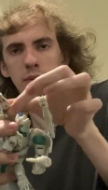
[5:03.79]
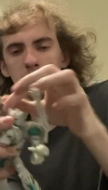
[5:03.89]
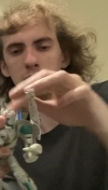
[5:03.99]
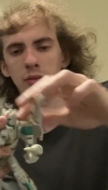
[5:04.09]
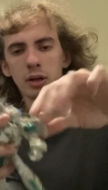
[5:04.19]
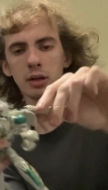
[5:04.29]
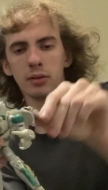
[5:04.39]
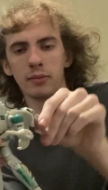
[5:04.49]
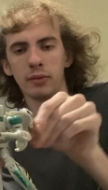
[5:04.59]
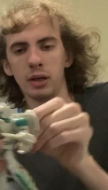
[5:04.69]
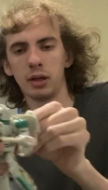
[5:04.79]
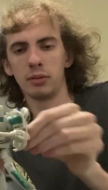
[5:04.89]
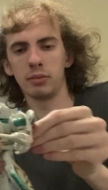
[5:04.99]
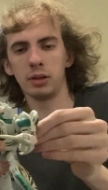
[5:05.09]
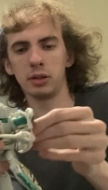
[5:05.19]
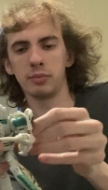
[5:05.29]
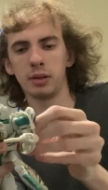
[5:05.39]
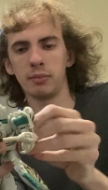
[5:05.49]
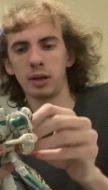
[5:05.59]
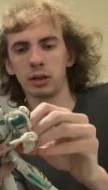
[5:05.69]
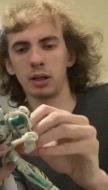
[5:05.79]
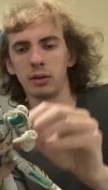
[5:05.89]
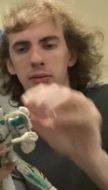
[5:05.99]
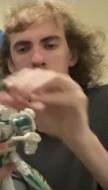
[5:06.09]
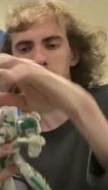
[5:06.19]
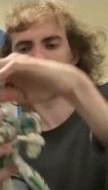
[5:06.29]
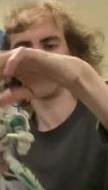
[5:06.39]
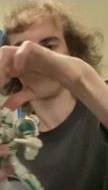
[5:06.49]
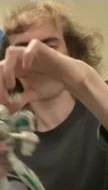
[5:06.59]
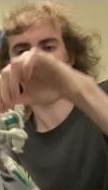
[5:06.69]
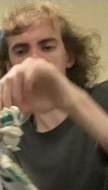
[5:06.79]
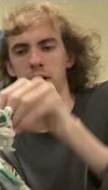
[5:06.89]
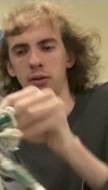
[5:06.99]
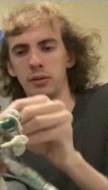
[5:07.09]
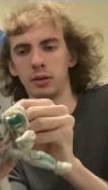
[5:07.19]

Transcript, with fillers: pew, right. But let's put the back down right now.